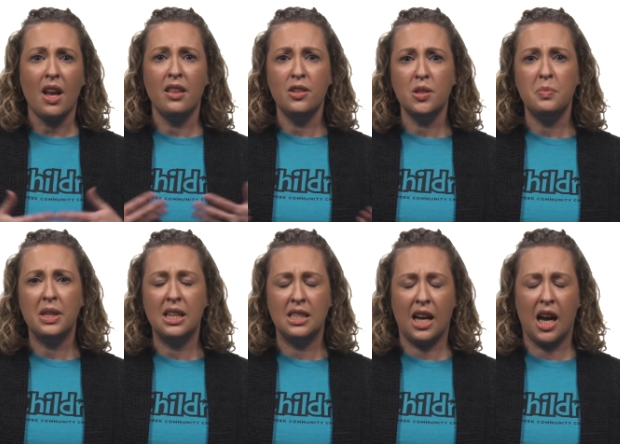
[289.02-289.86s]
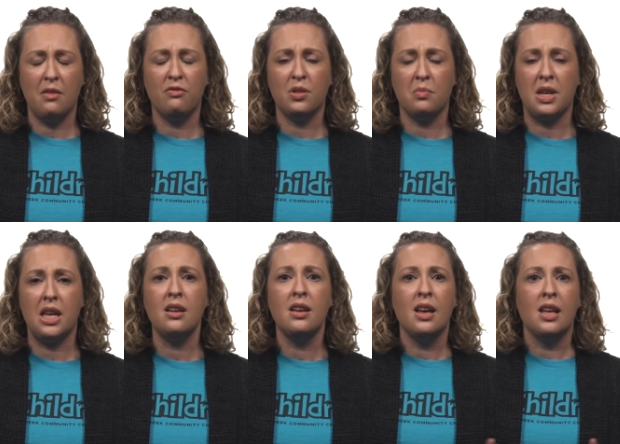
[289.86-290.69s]
There's been a time for
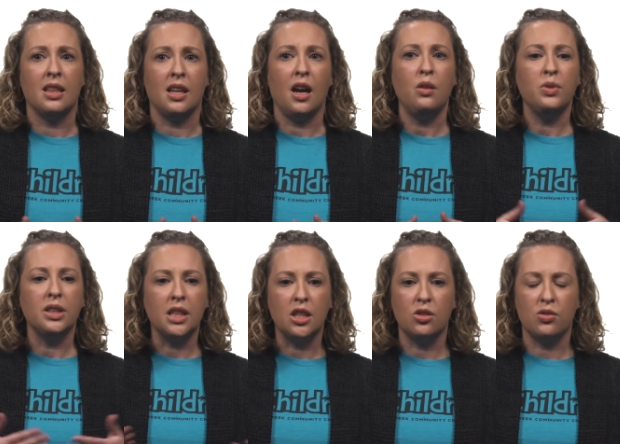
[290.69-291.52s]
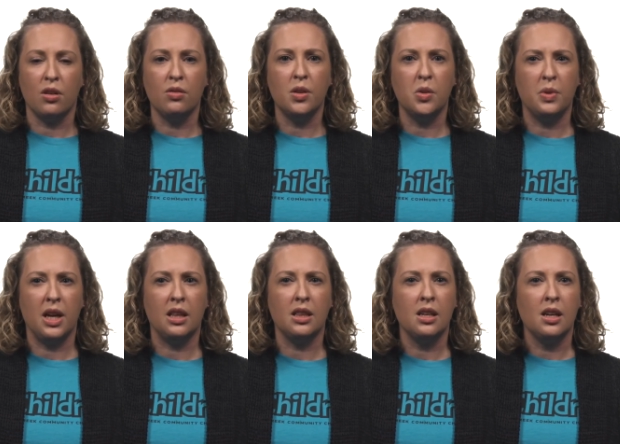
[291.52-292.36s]
me that I really struggled
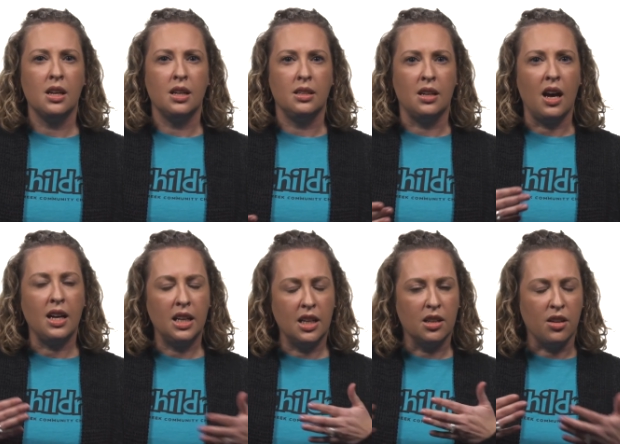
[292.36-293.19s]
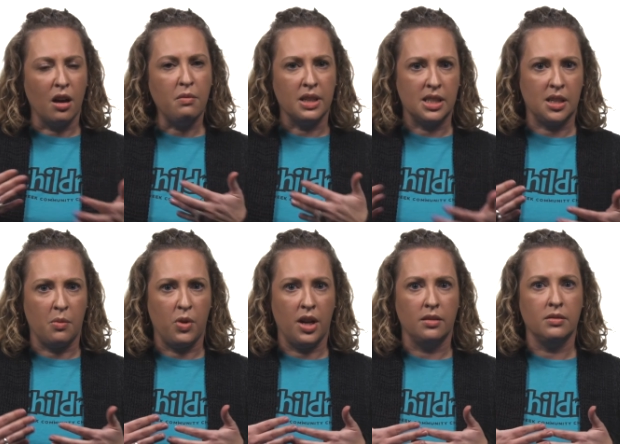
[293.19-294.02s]
with not getting along with
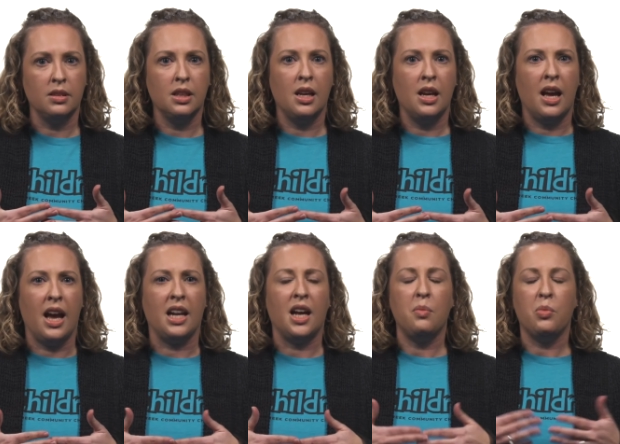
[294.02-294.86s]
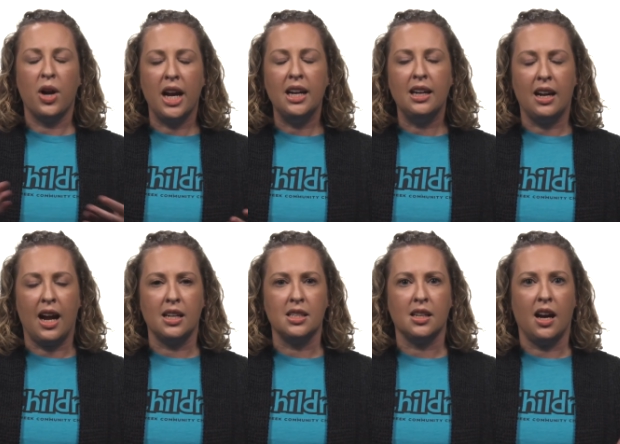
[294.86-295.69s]
someone, and I prayed and
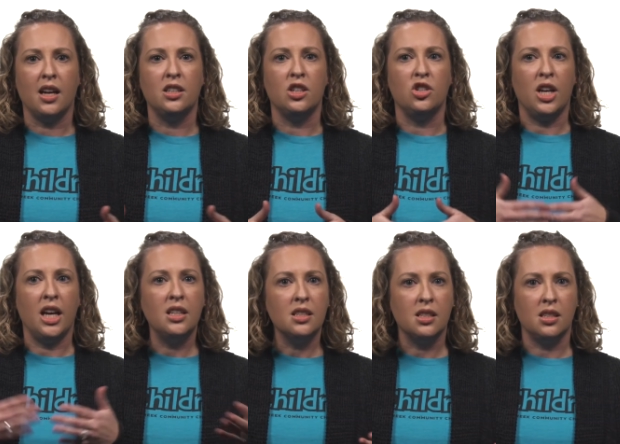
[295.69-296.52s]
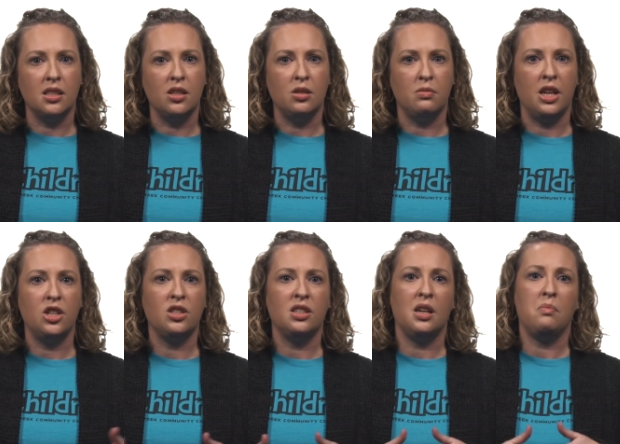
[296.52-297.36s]
asked God to change the
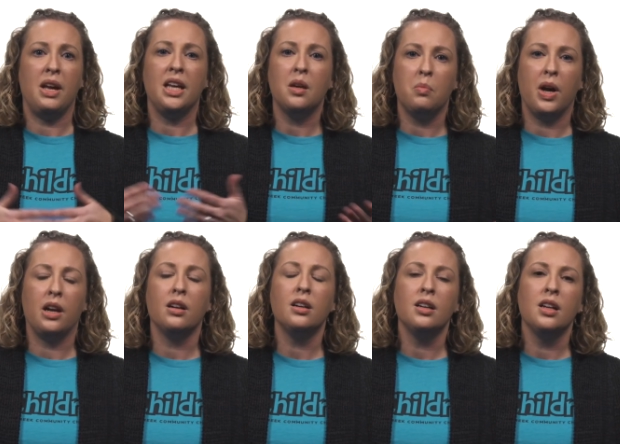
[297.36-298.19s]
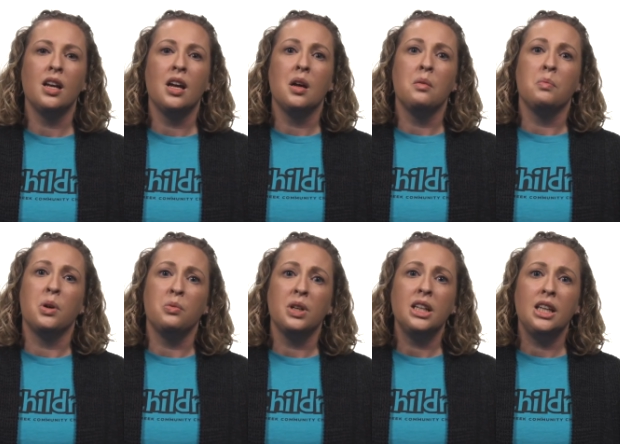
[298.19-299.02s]
situation and make it better,
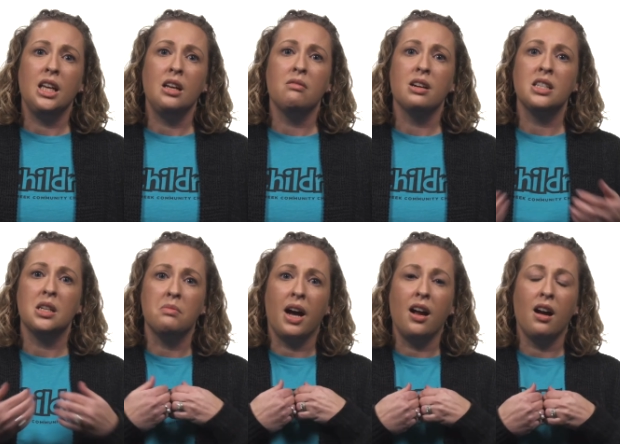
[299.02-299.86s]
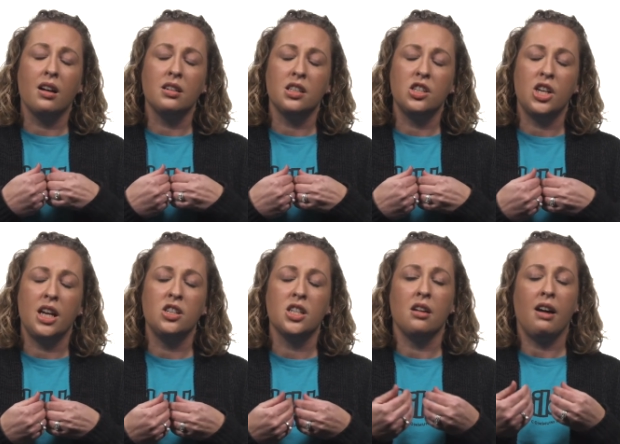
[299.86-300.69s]
but really, he worked in my heart to
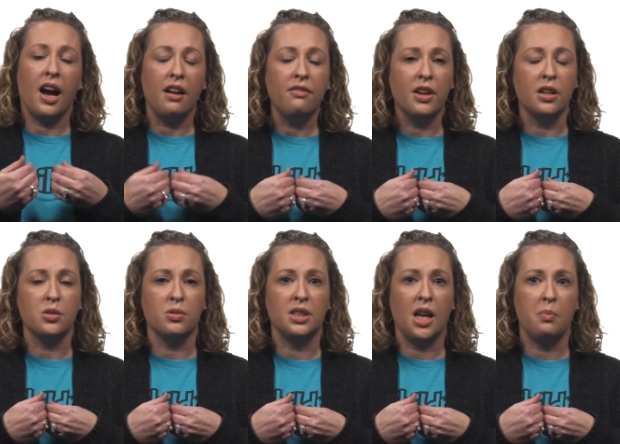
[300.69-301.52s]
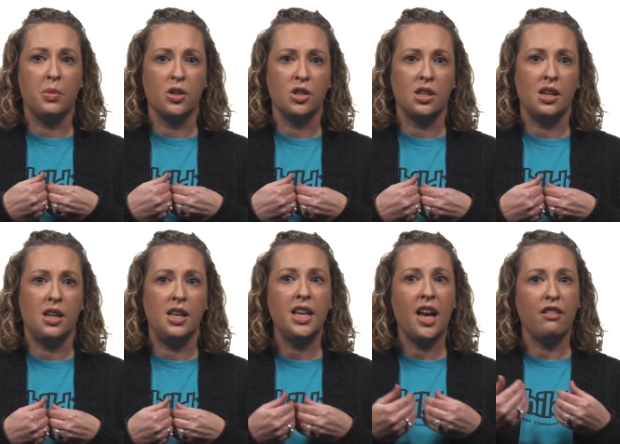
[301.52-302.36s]
change how I felt toward that person, and
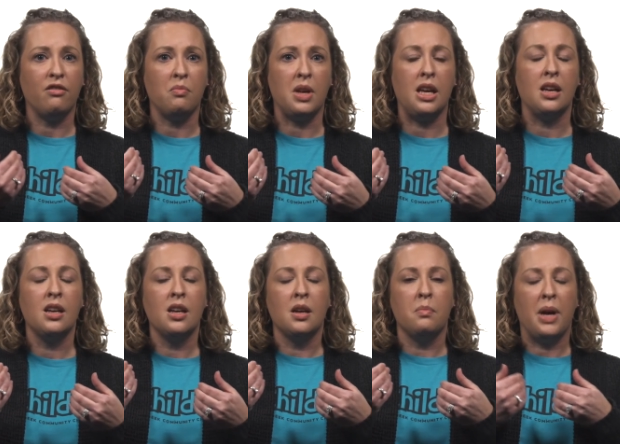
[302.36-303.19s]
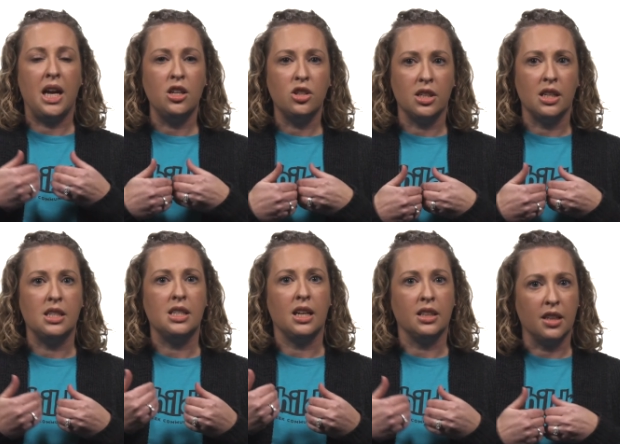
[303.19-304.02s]
he gave me
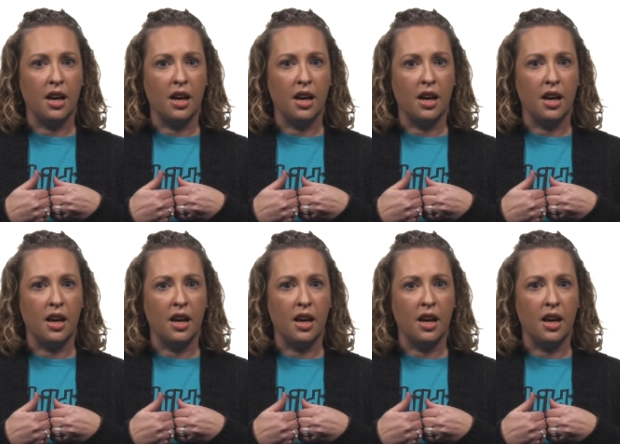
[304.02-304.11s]
patience and